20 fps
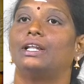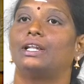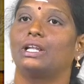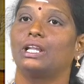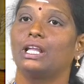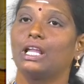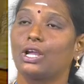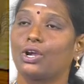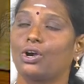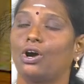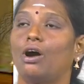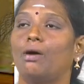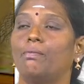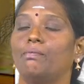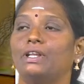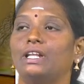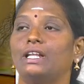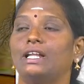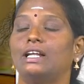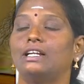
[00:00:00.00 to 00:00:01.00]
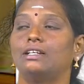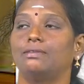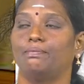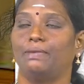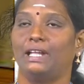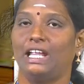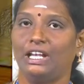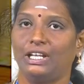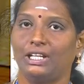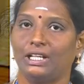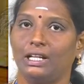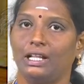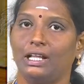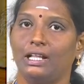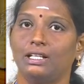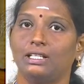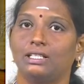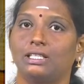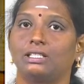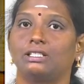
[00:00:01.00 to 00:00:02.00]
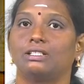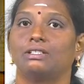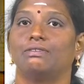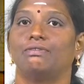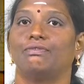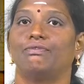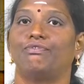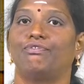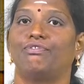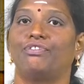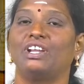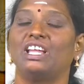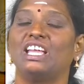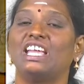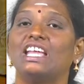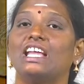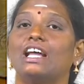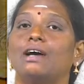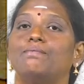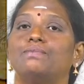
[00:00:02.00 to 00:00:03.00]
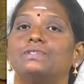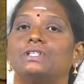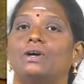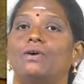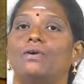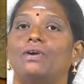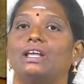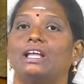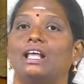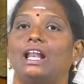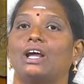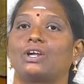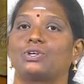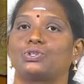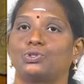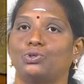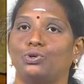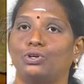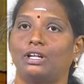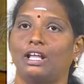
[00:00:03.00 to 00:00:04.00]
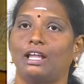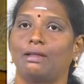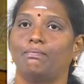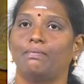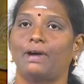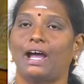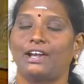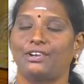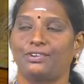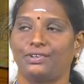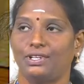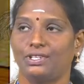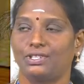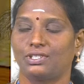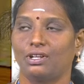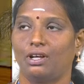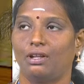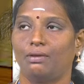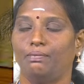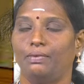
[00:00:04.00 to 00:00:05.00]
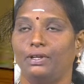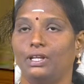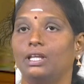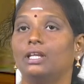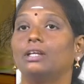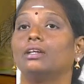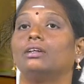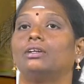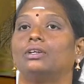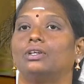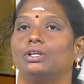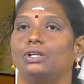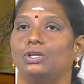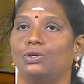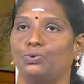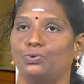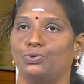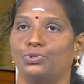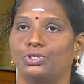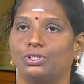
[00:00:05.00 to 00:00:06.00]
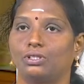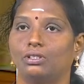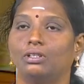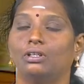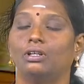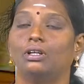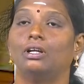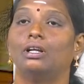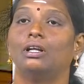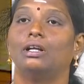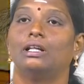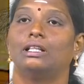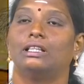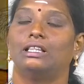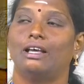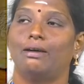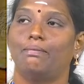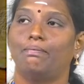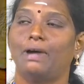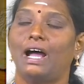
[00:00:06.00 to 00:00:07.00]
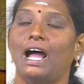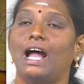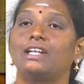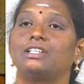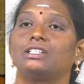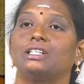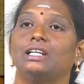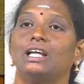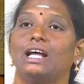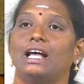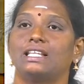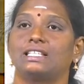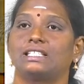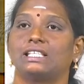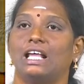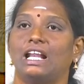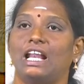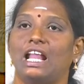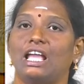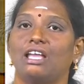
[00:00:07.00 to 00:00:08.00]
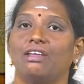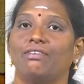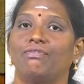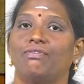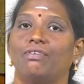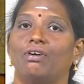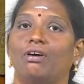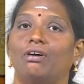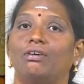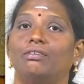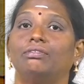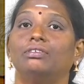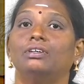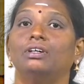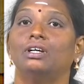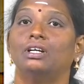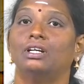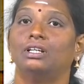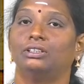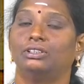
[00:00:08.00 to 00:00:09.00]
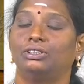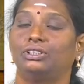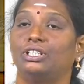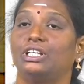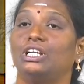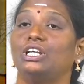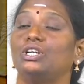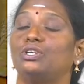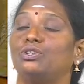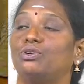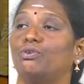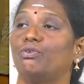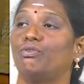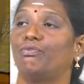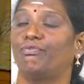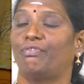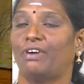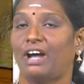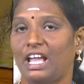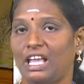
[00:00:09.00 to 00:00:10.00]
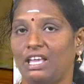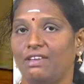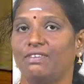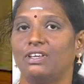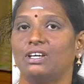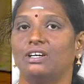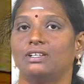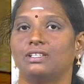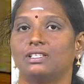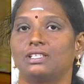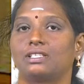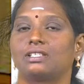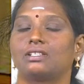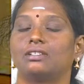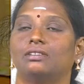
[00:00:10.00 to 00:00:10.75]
Recombinant maintenance, free absorbed electrotype batteries are being used. The battery has a life of 3 to 5 years.